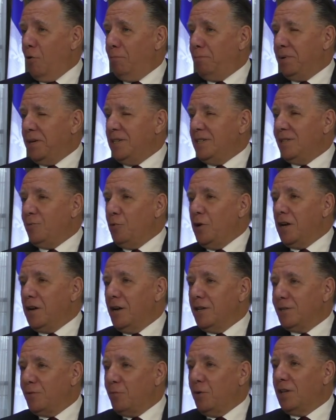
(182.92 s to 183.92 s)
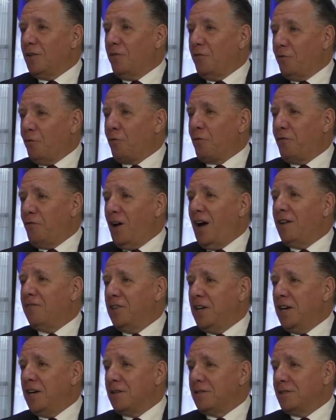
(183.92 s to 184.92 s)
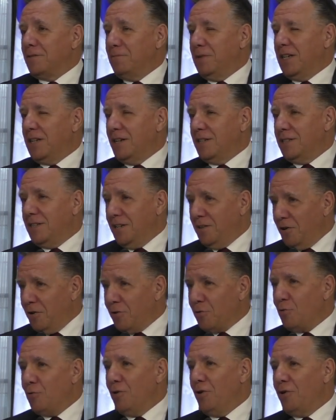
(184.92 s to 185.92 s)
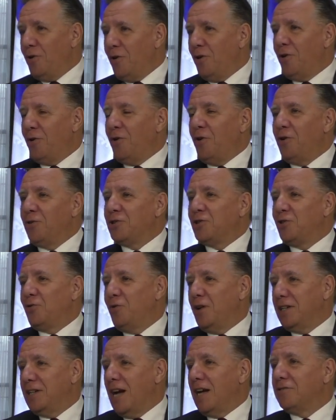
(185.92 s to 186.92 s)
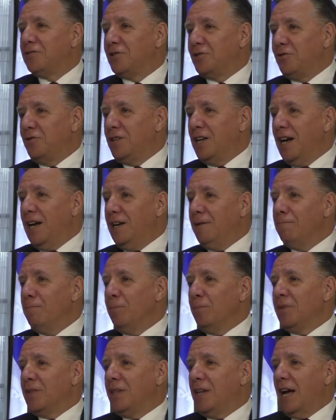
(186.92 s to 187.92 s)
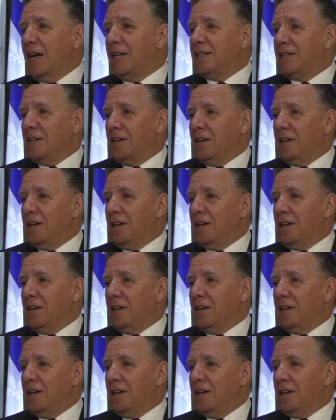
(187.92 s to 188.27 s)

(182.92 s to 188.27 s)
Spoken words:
he's with us for 5 years, because he also announced today that